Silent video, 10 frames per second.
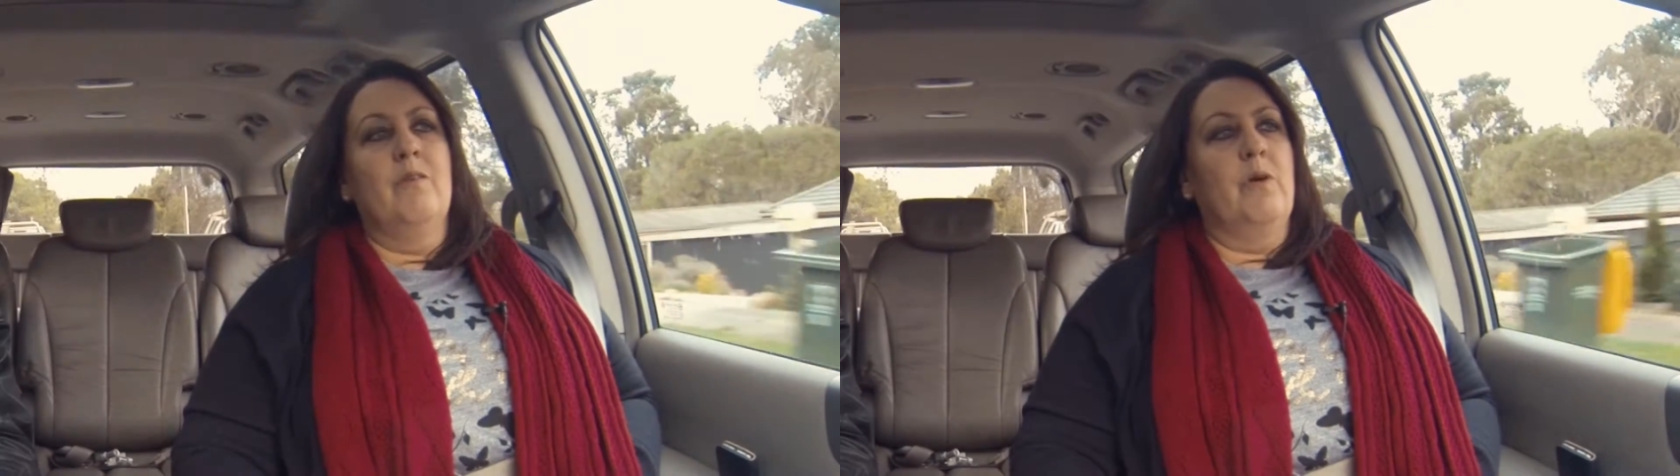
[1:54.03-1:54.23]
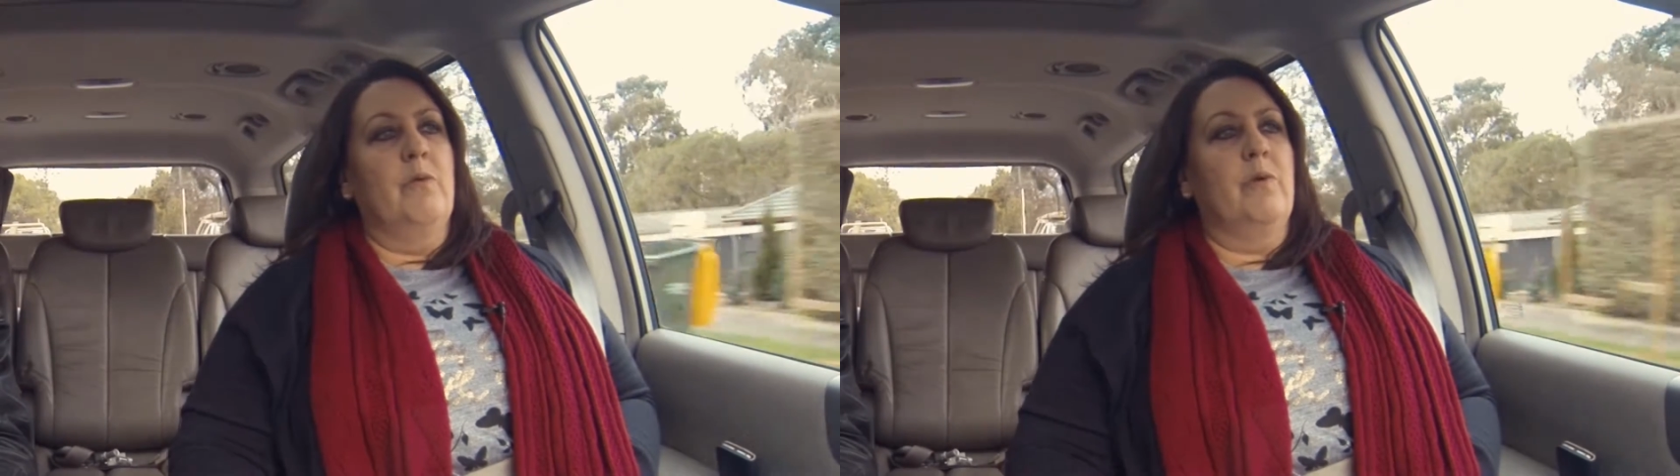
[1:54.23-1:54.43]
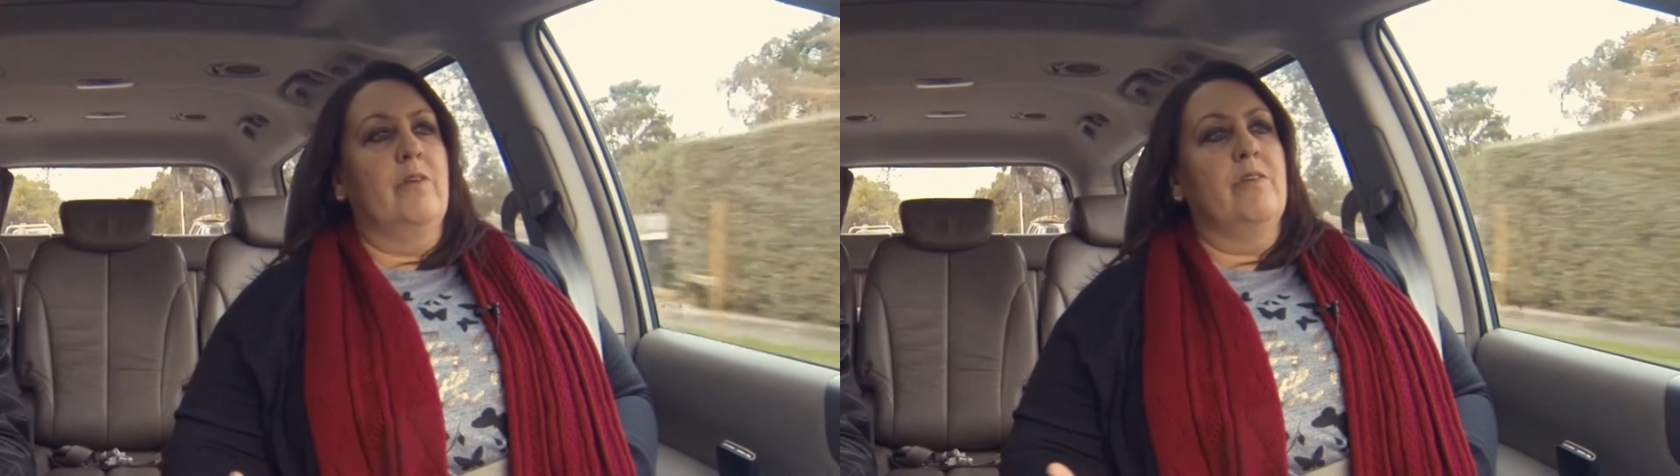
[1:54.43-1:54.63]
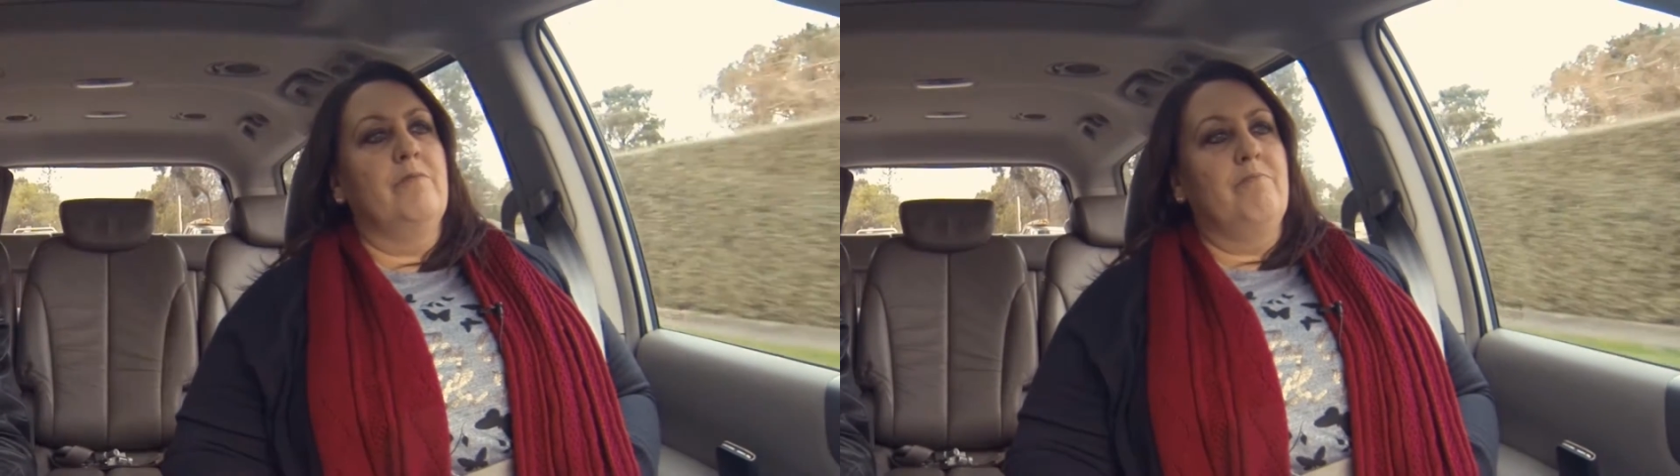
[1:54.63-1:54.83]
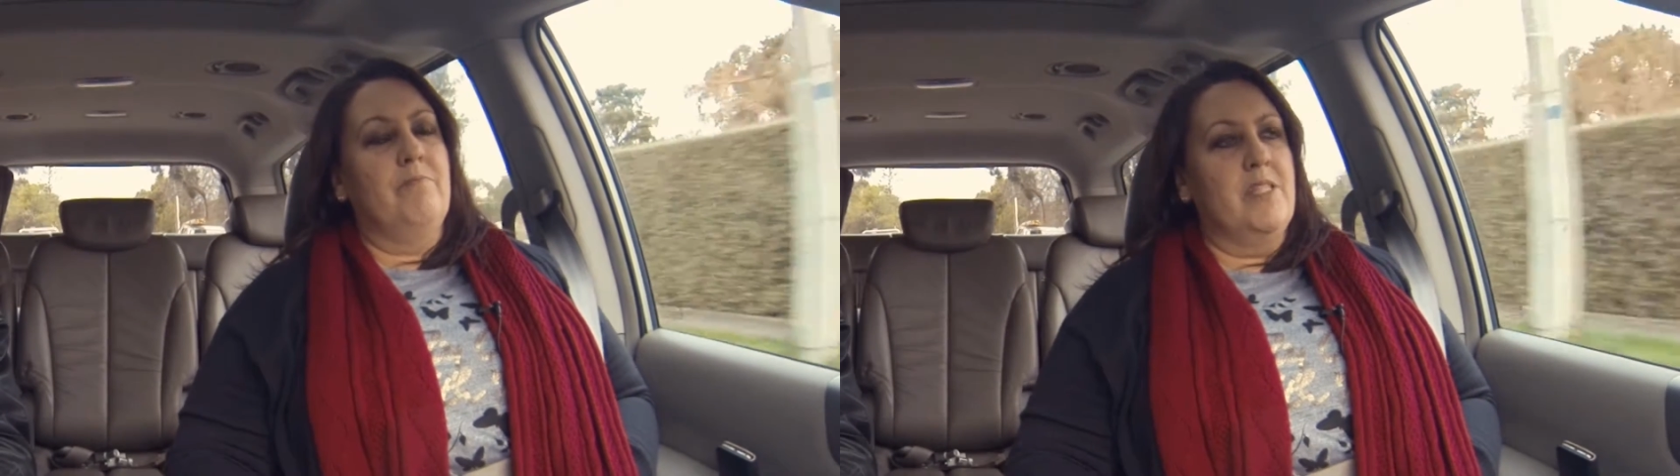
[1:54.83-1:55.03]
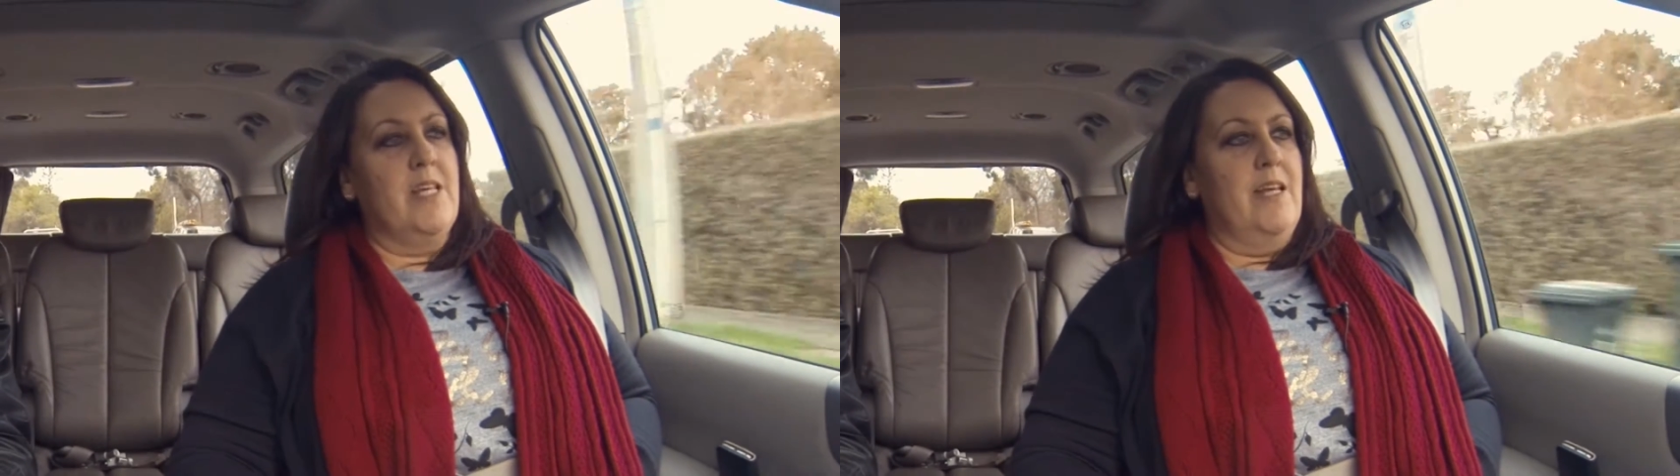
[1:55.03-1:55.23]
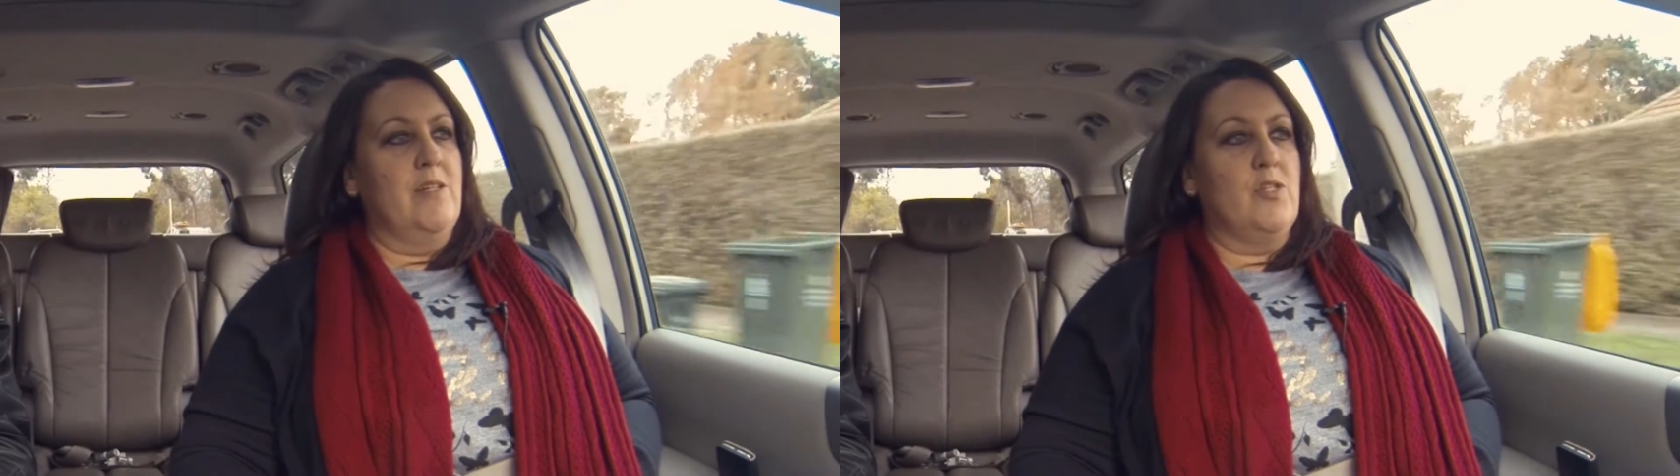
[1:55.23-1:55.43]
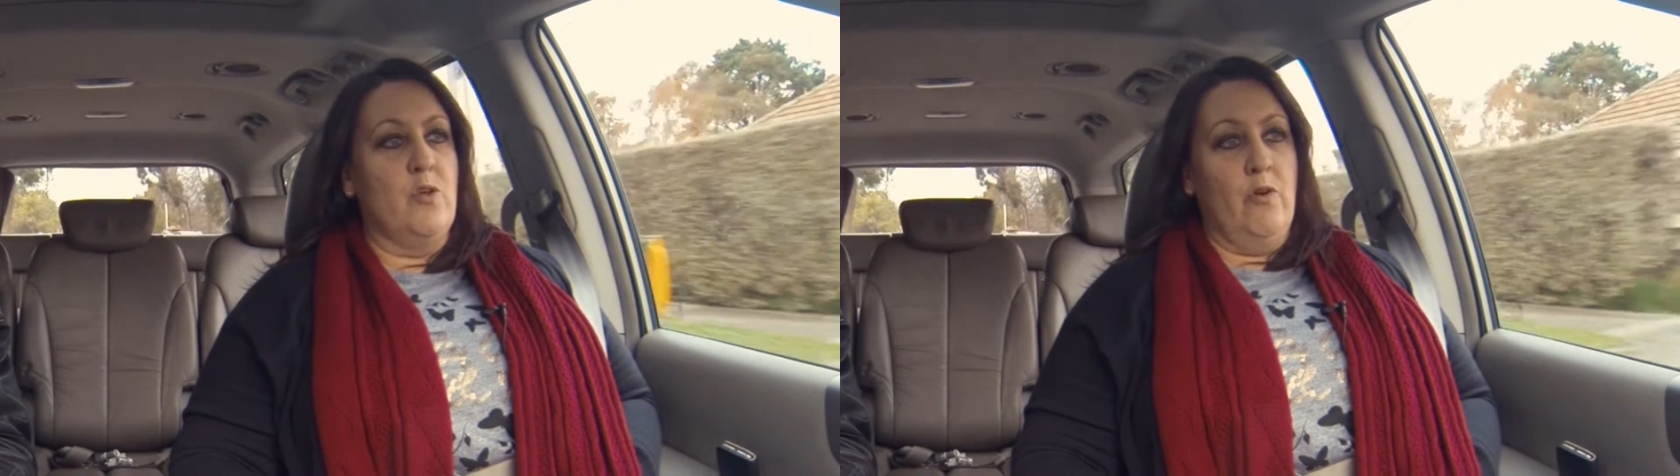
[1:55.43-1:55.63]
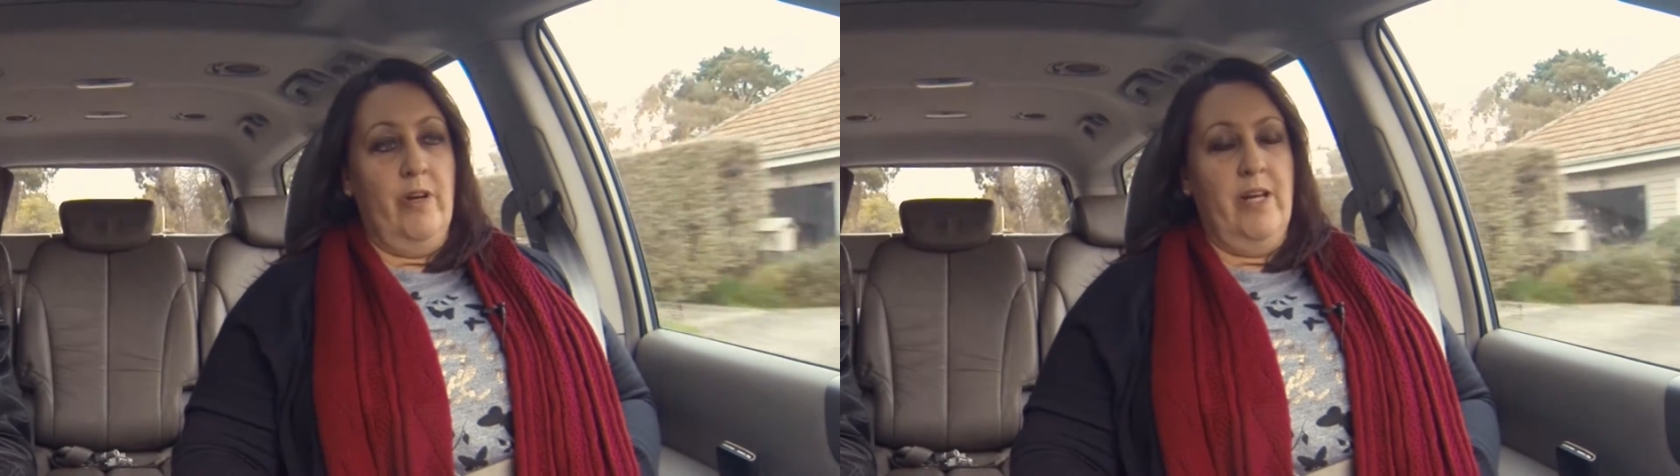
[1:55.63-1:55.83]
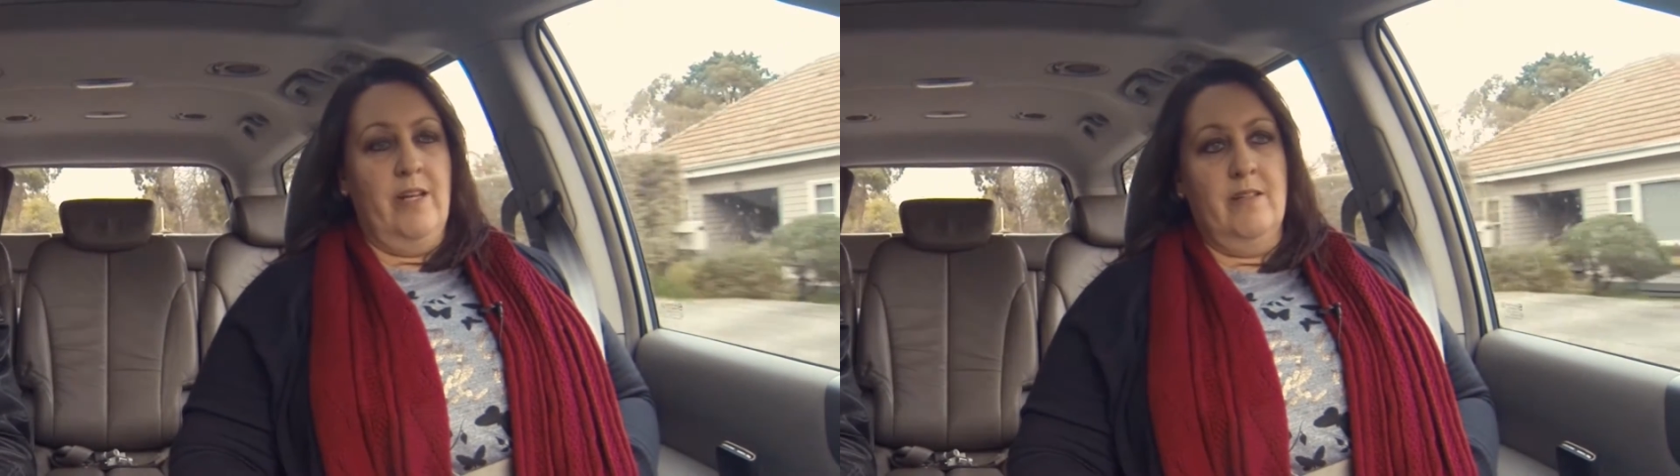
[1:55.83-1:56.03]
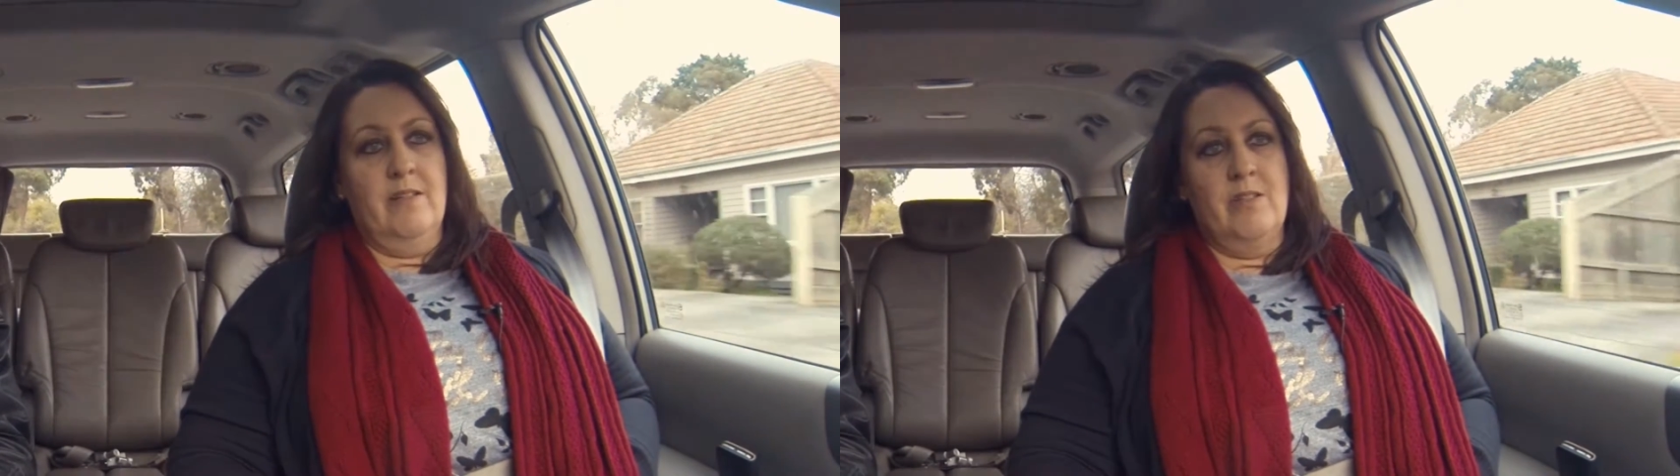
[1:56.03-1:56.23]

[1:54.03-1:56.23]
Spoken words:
Where we're saying sorry